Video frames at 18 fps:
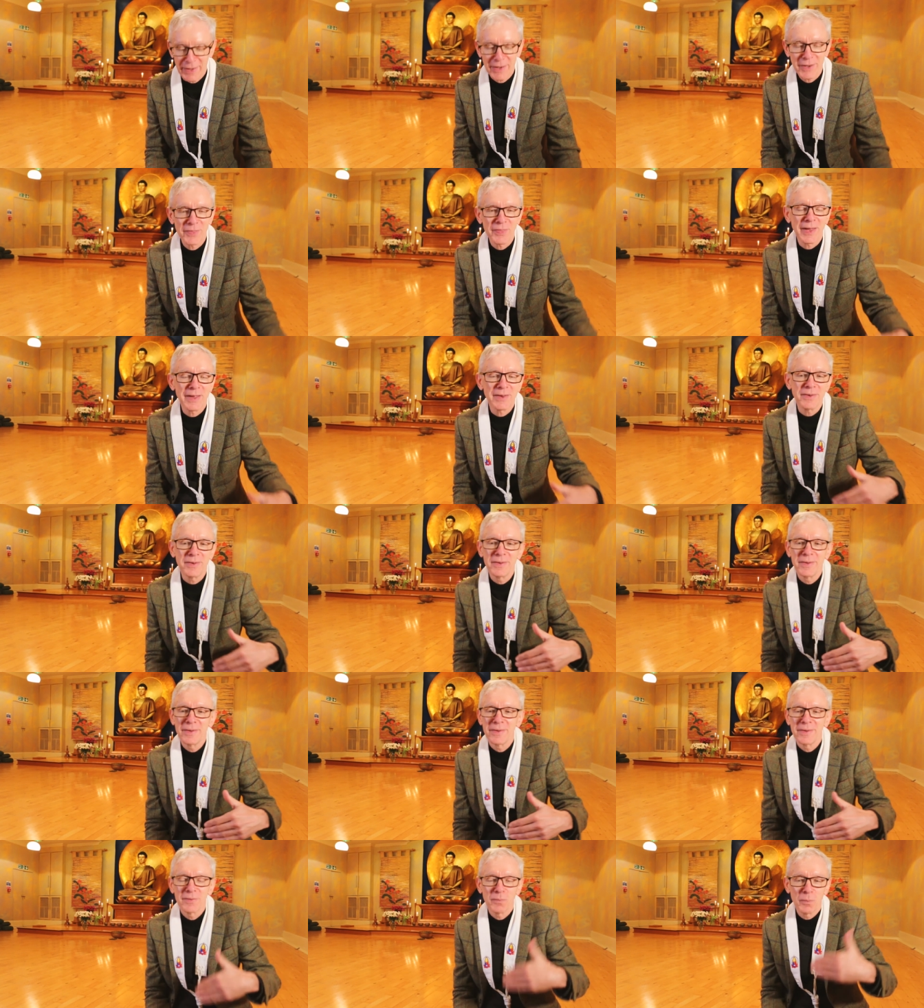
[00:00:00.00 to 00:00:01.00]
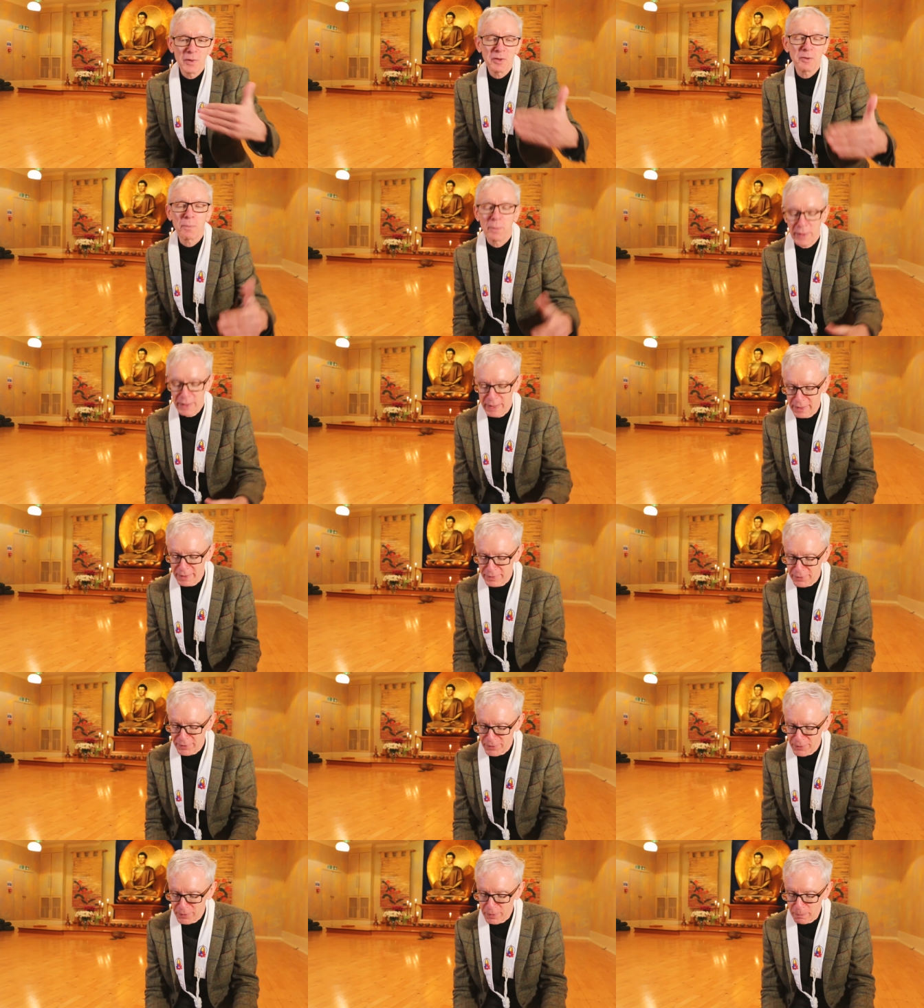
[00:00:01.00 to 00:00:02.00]
And then whispering
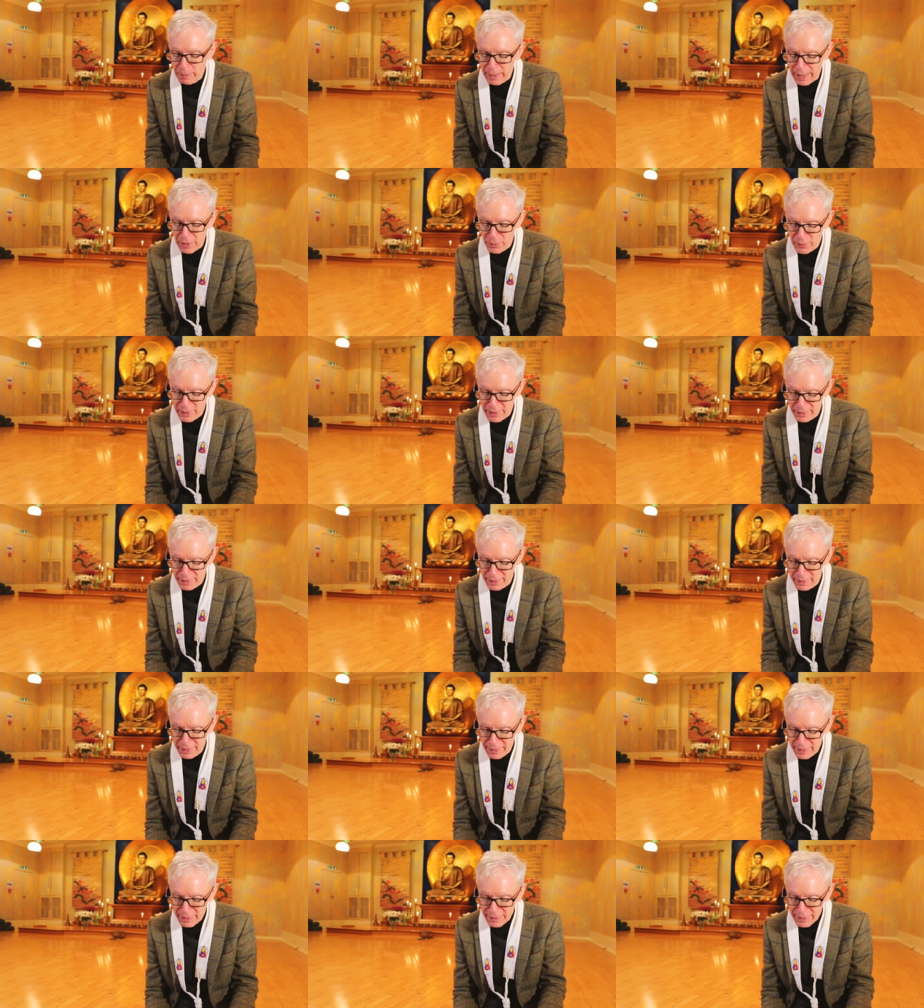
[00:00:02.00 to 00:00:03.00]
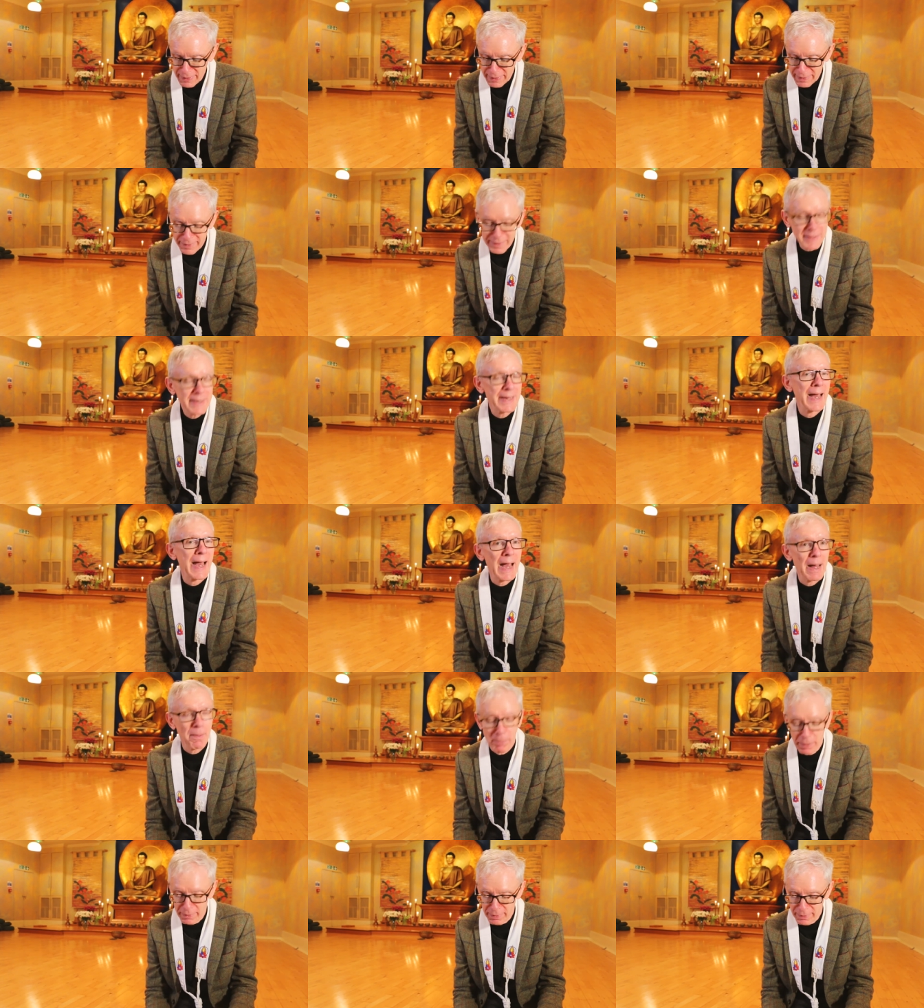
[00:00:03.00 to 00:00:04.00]
to the ballerina, "He's the
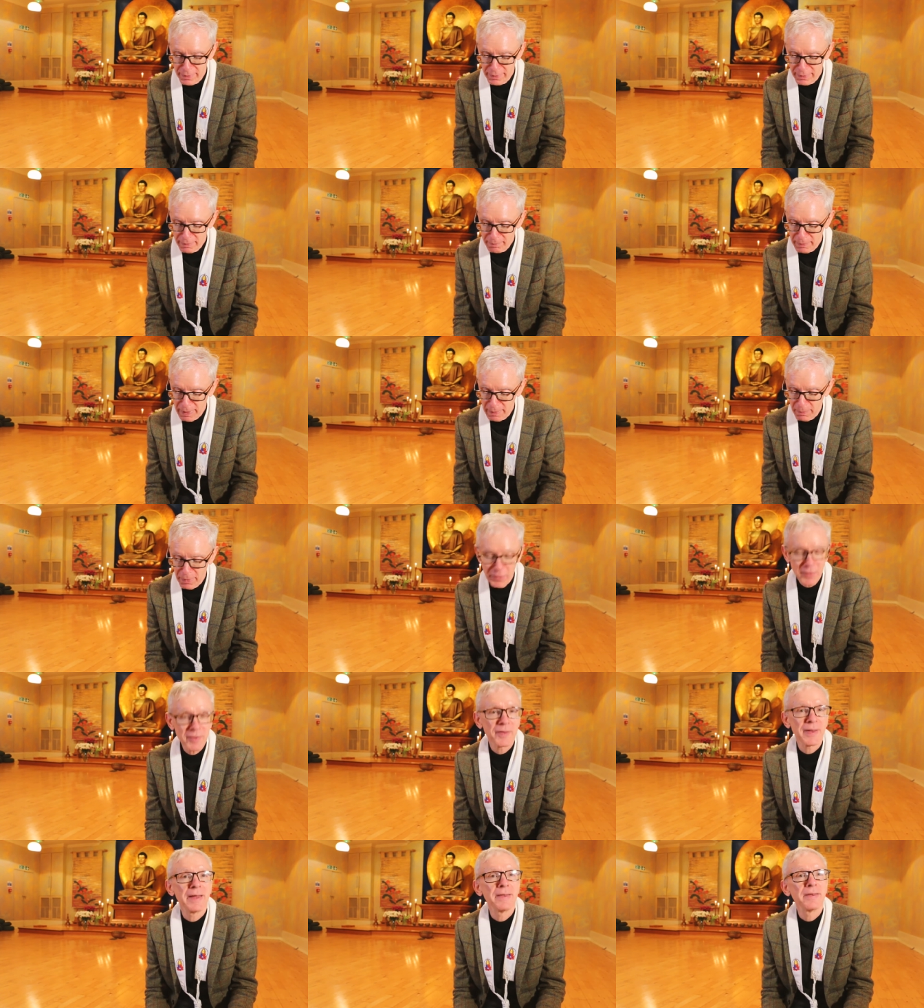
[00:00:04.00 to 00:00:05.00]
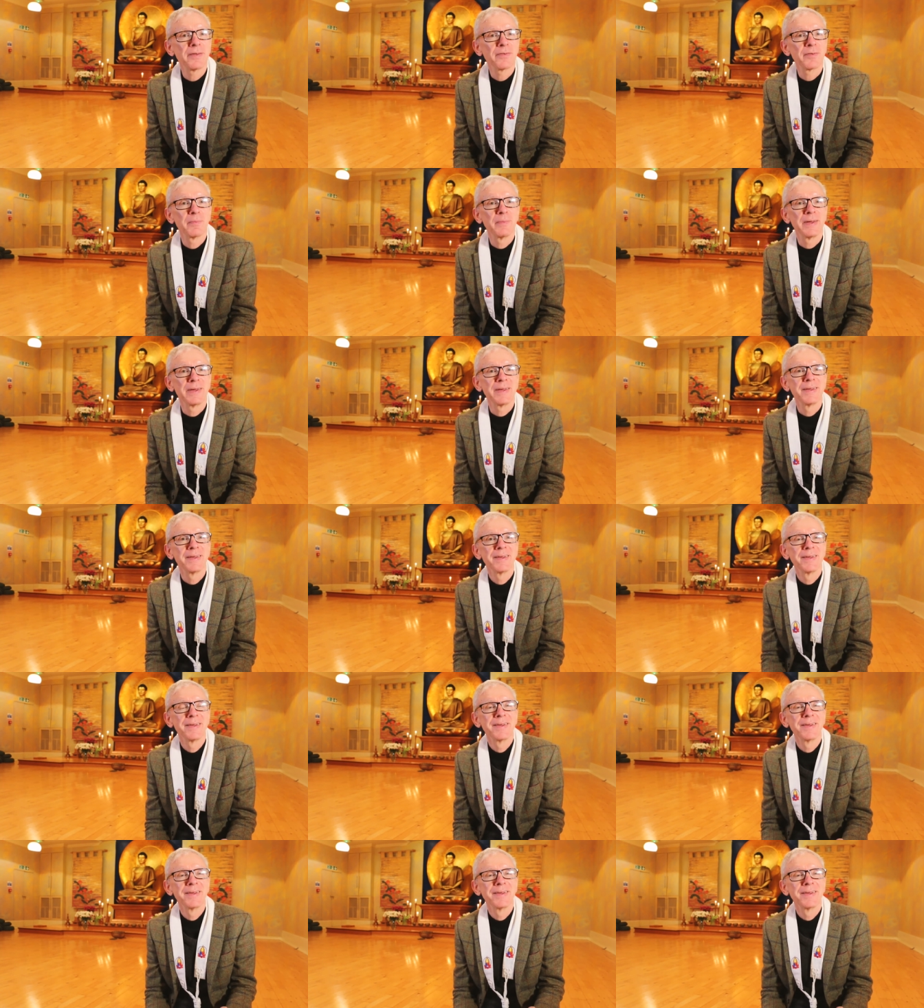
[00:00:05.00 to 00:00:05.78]
cab my mother sends for me."